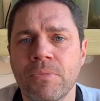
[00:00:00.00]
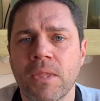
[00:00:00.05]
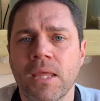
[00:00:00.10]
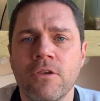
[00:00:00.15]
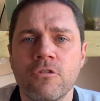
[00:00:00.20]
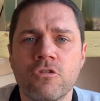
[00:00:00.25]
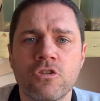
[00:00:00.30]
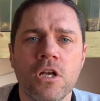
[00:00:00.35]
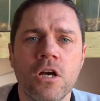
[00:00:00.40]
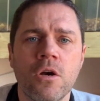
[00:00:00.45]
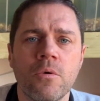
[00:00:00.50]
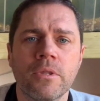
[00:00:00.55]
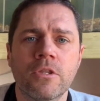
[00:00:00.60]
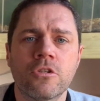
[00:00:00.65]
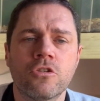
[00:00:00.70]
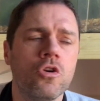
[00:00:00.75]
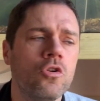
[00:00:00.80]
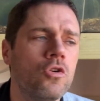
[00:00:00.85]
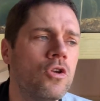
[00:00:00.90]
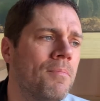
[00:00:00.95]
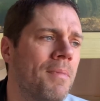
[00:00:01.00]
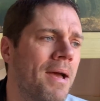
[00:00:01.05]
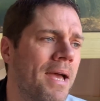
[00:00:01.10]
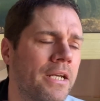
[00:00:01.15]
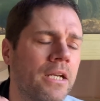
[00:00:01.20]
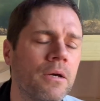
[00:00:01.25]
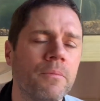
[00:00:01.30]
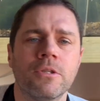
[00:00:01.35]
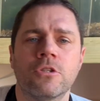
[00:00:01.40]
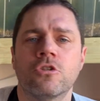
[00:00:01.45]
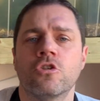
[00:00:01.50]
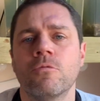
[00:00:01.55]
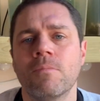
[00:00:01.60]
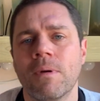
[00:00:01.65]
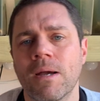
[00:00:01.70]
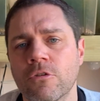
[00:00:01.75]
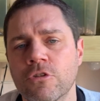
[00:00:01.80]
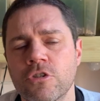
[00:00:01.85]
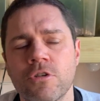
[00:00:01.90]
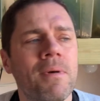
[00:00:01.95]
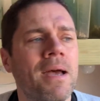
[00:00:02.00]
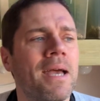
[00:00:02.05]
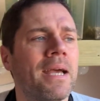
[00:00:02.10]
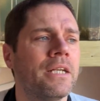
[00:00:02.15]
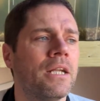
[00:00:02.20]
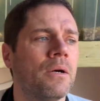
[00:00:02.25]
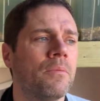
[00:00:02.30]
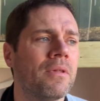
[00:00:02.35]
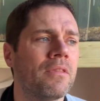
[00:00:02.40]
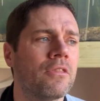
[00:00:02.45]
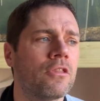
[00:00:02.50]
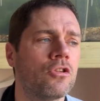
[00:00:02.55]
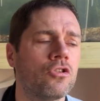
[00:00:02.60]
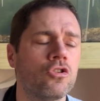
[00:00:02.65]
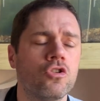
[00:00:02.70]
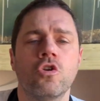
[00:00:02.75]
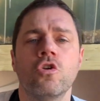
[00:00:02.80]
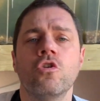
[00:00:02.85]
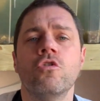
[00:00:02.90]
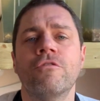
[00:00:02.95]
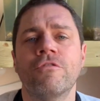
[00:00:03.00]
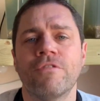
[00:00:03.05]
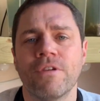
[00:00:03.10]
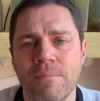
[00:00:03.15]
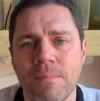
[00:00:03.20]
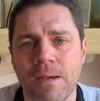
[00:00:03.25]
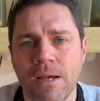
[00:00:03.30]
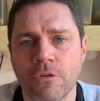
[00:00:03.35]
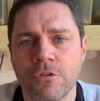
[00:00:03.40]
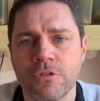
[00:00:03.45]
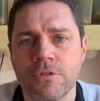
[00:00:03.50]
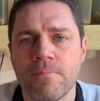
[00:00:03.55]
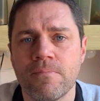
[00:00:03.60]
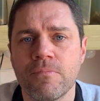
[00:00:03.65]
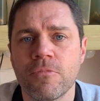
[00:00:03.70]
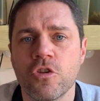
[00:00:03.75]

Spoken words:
You start with 2, you may end up with 2 males. You may end up with 2 females.